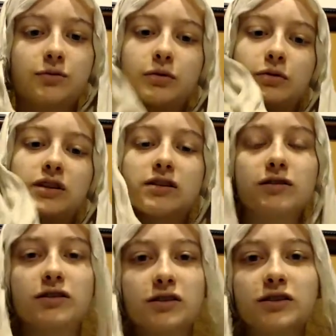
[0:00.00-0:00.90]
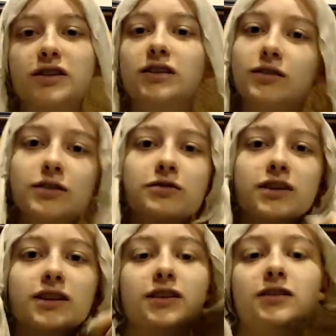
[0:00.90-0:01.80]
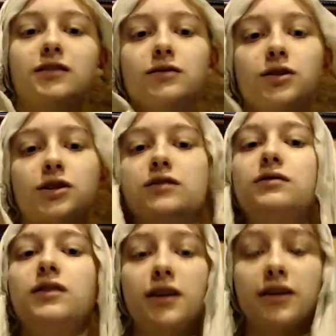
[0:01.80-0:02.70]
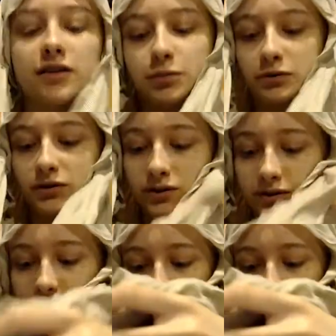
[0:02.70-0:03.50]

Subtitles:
But once it looks good, it looks really good. So I hope you will